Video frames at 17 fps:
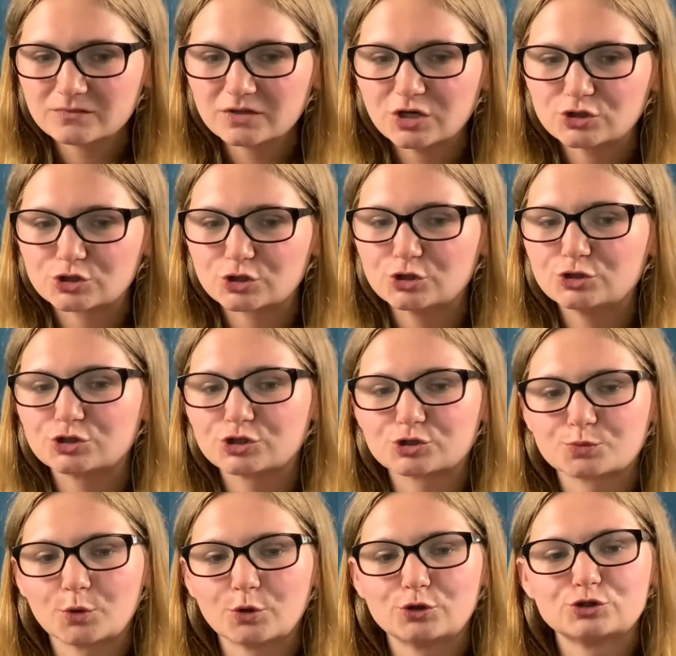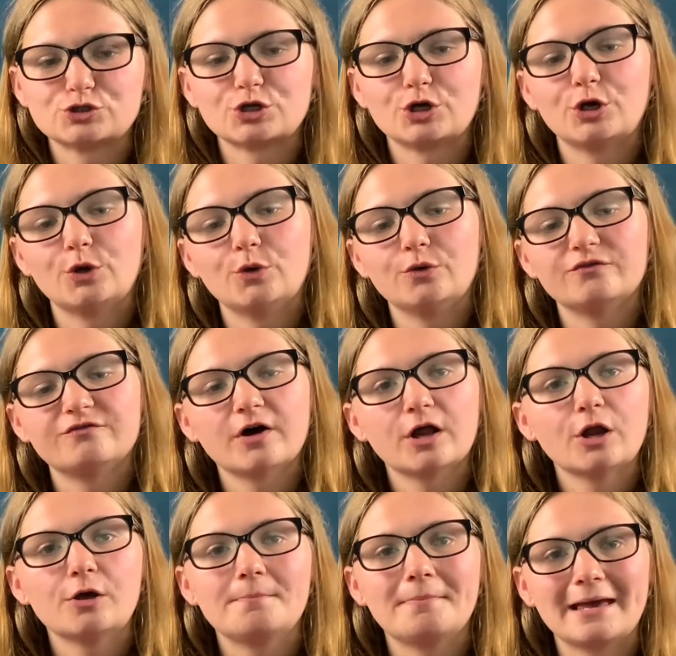So you just want to
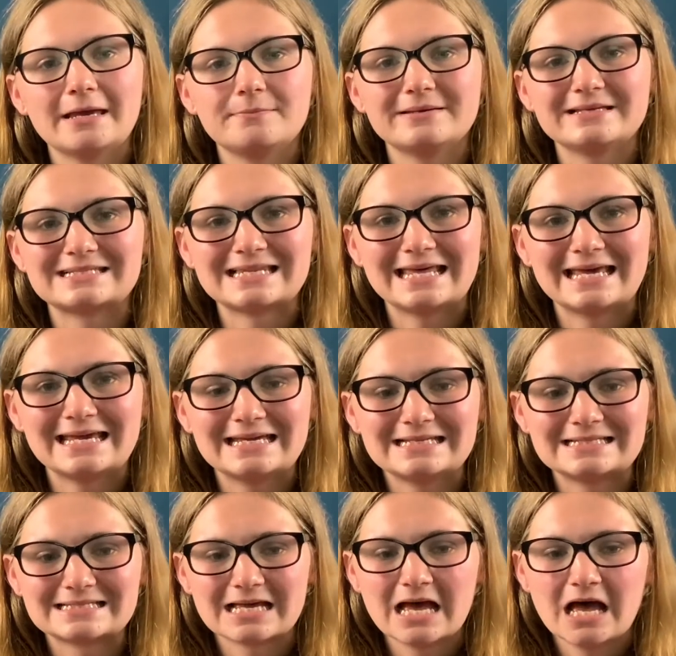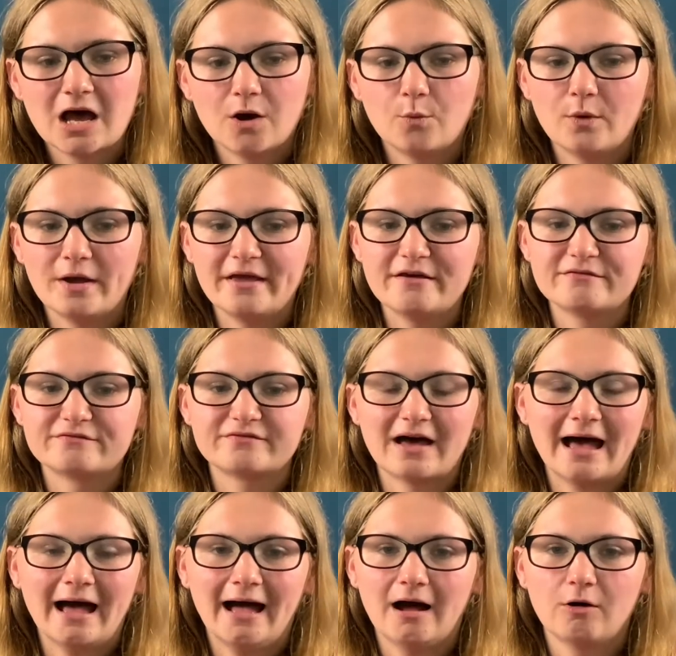follow baby's lead with
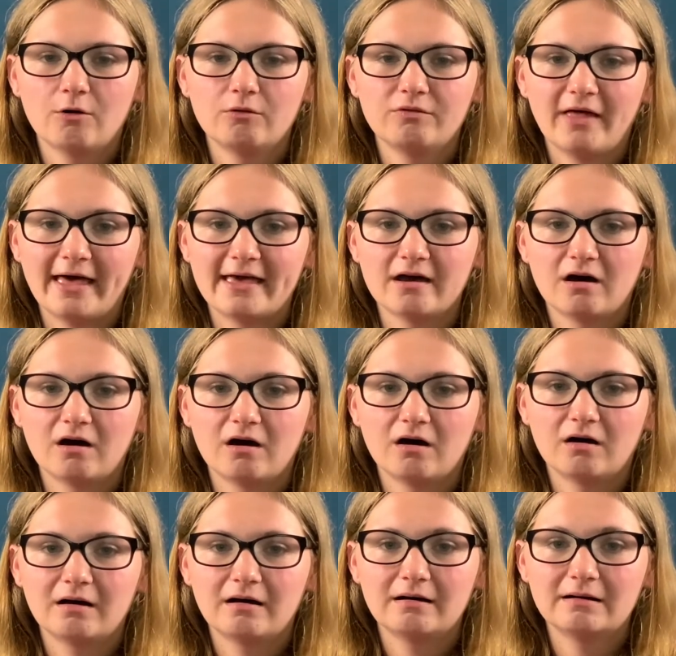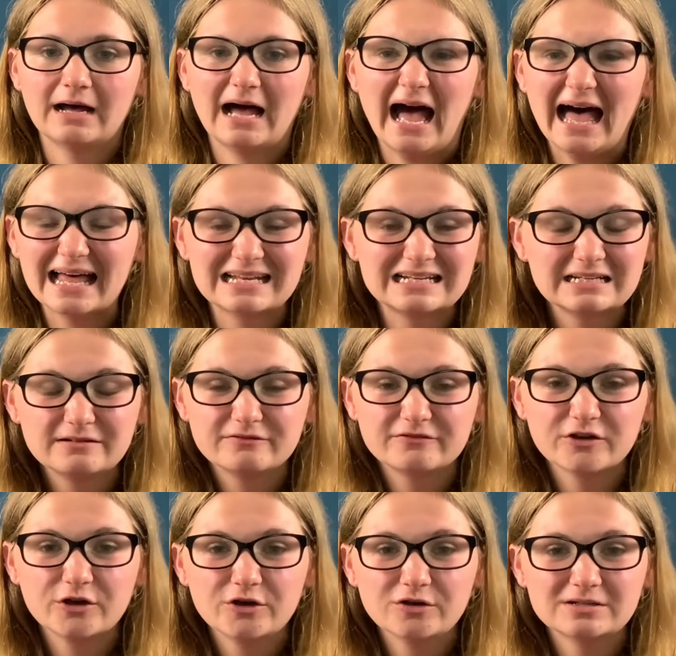how they are handling
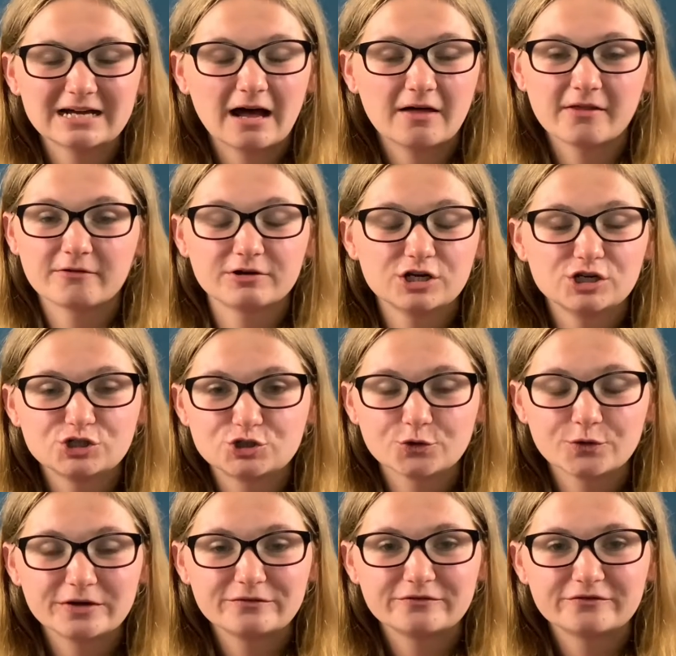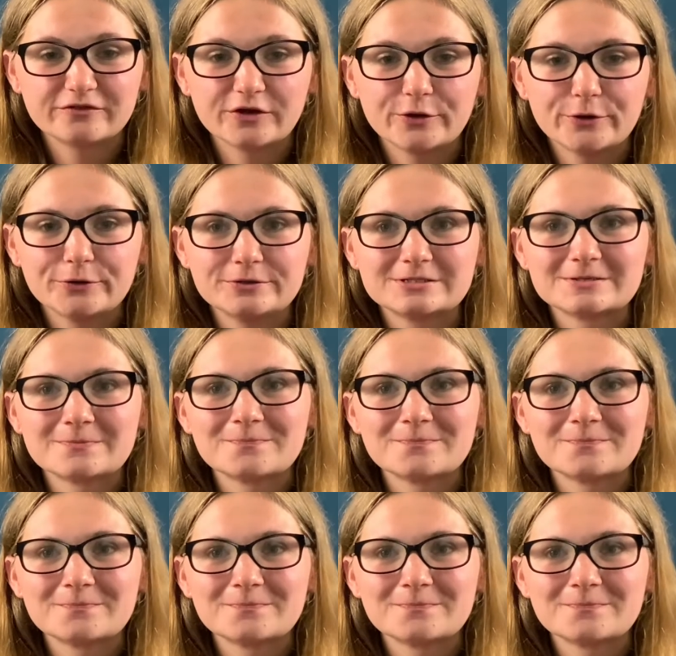food, how they're enjoying food.